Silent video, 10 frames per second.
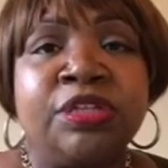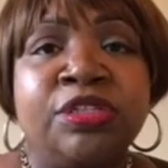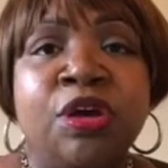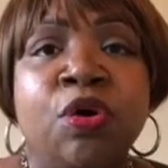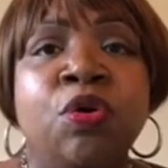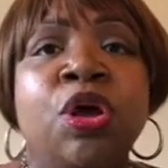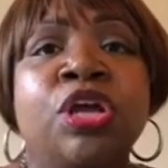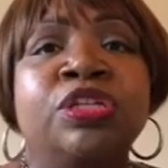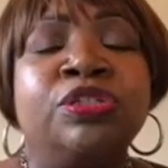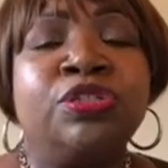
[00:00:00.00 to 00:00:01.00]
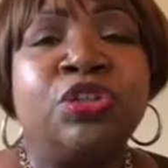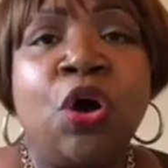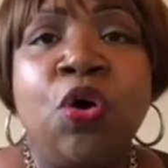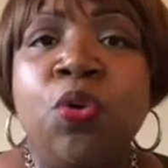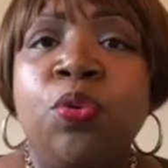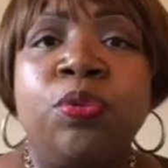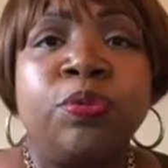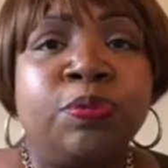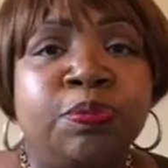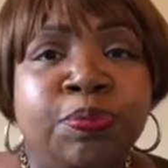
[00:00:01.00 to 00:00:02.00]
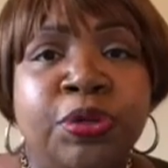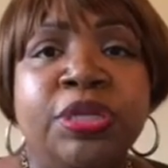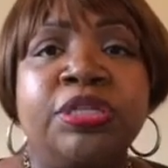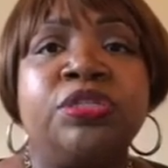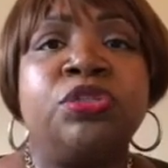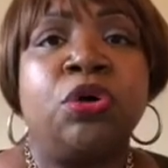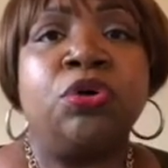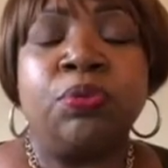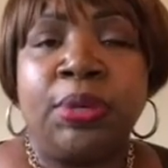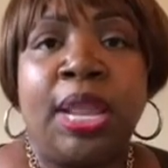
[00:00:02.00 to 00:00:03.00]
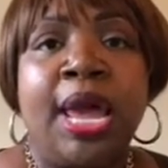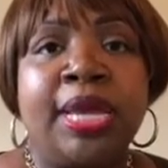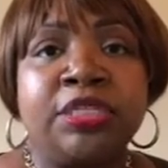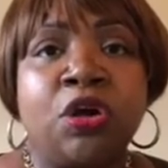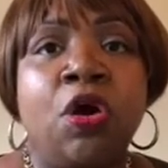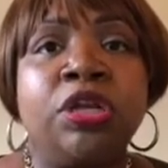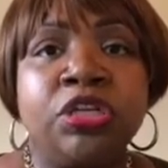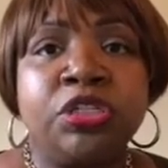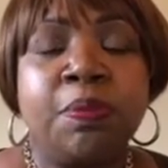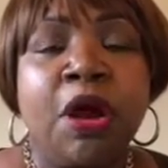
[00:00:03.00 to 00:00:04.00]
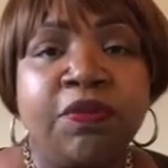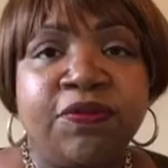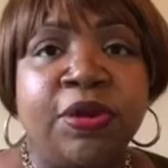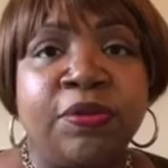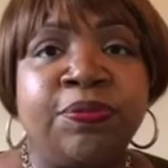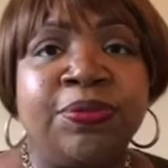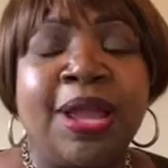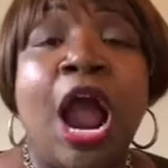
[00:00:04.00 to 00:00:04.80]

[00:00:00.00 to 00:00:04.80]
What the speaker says: So don't put total reliance on your smartphone.